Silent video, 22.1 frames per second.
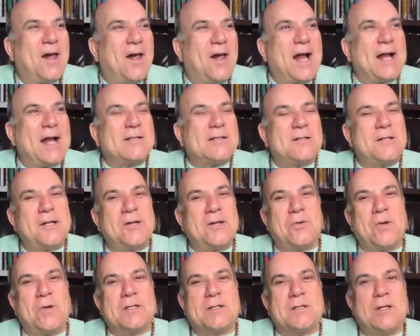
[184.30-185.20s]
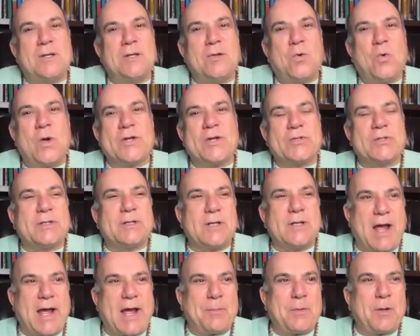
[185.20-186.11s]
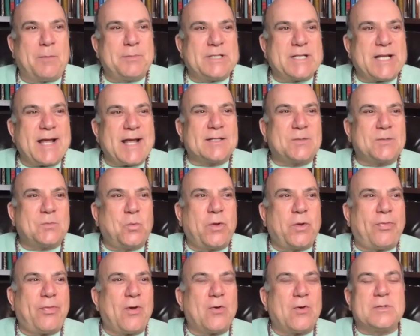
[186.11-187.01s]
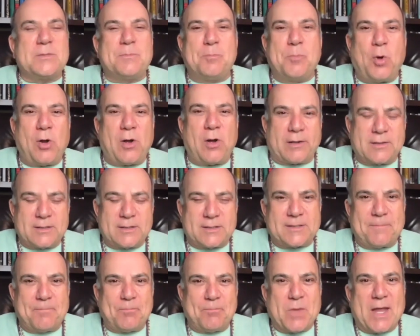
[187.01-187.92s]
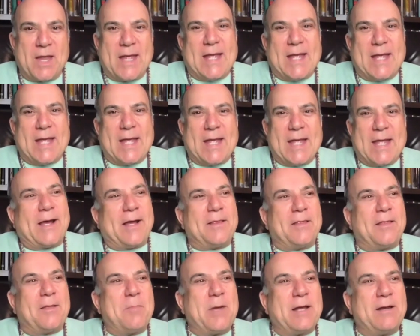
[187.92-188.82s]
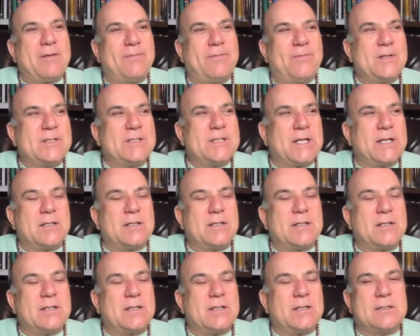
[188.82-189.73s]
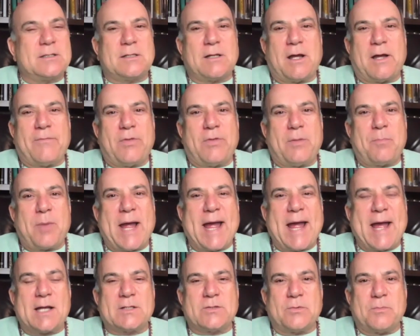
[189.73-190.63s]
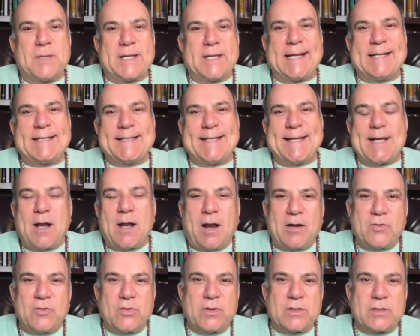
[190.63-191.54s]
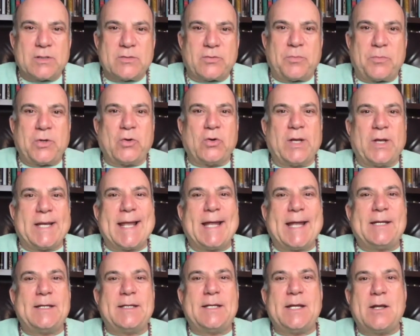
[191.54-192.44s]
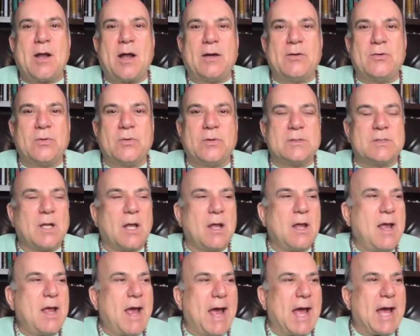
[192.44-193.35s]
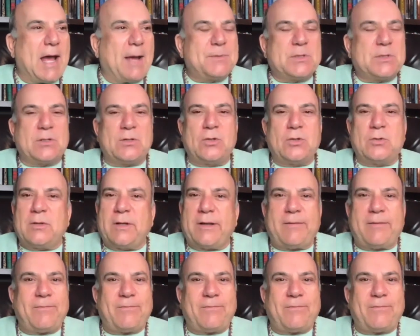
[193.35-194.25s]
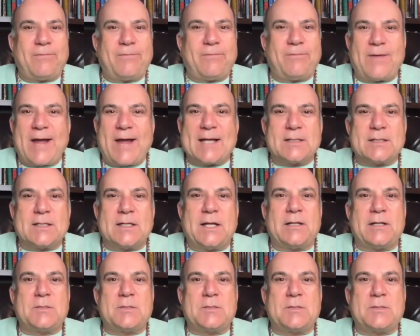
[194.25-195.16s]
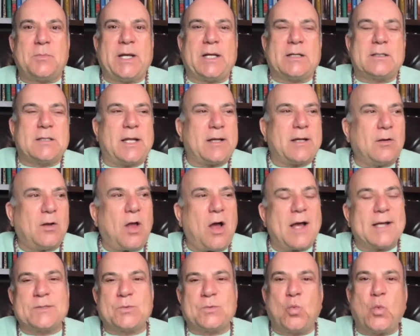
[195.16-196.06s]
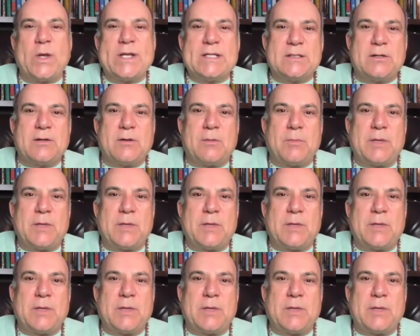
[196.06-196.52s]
an interesting question. I'm obsessed with those books, the metaphysics of the past from the 1800s, from the early 1900s, absolutely fascinates me. It's like lost wisdom that's